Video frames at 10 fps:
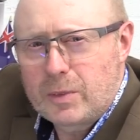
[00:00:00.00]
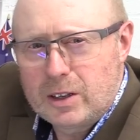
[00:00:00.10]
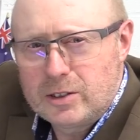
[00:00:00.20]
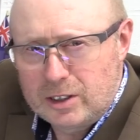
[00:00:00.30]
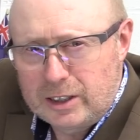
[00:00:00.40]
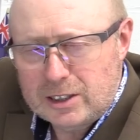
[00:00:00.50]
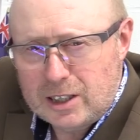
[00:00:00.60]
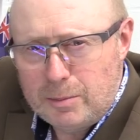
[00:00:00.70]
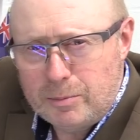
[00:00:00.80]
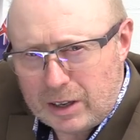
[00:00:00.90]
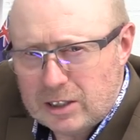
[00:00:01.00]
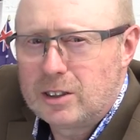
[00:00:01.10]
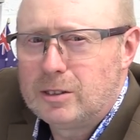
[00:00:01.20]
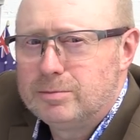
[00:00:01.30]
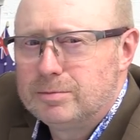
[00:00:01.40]
until next time, thanks a
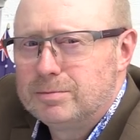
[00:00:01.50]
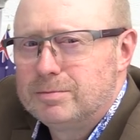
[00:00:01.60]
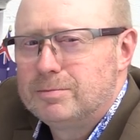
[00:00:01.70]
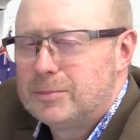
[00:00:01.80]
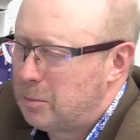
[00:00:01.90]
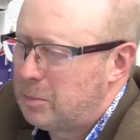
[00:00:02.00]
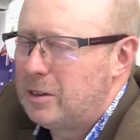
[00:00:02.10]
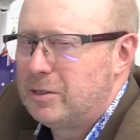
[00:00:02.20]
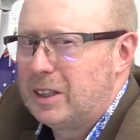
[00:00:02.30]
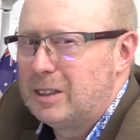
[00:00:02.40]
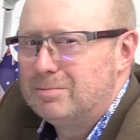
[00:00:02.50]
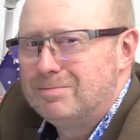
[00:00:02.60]
lot, and bye for now.